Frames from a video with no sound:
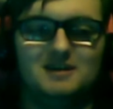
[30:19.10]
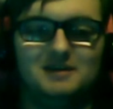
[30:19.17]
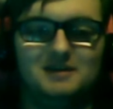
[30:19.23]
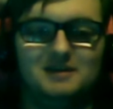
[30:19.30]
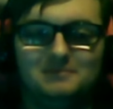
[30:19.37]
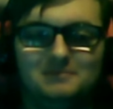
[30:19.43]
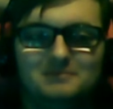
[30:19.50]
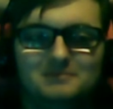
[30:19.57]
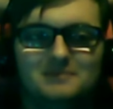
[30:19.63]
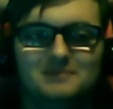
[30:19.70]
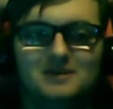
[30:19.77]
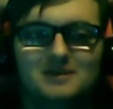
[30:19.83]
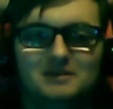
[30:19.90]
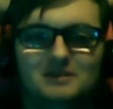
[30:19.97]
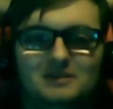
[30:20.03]
a
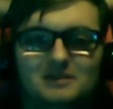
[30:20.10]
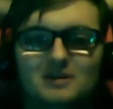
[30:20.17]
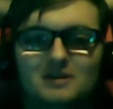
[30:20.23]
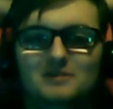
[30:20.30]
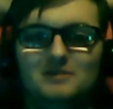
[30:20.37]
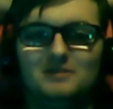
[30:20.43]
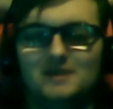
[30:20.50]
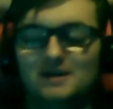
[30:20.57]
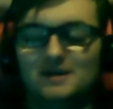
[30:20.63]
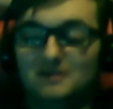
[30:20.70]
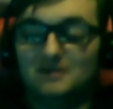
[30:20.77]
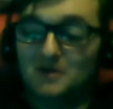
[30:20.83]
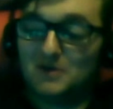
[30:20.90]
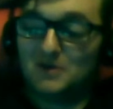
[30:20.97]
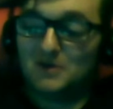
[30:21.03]

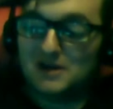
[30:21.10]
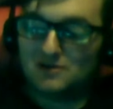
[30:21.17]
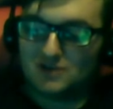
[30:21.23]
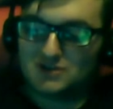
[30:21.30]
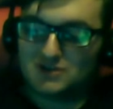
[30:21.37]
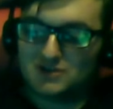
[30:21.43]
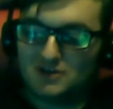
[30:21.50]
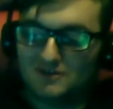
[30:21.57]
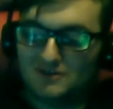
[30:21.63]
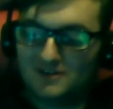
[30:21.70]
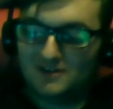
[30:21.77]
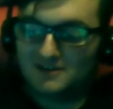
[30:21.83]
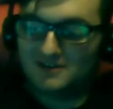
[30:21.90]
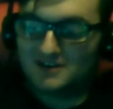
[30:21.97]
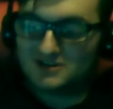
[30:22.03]
Loki
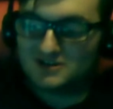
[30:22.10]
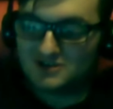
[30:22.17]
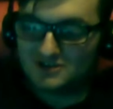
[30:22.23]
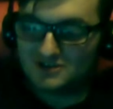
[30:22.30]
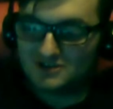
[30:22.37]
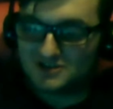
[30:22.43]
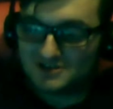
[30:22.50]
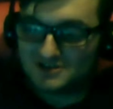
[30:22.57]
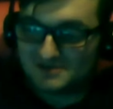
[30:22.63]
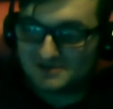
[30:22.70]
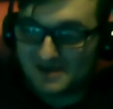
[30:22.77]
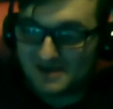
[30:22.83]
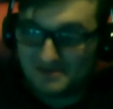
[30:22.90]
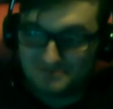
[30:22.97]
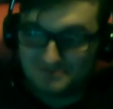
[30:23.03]
crossover as such.
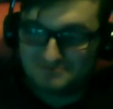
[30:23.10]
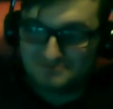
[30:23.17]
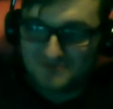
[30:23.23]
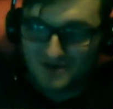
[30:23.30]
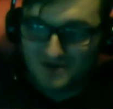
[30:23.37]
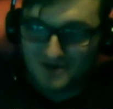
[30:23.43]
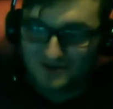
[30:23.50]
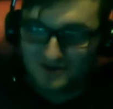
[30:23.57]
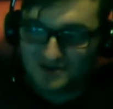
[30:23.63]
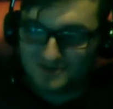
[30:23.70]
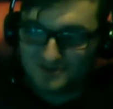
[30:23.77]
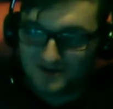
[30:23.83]
I'm not going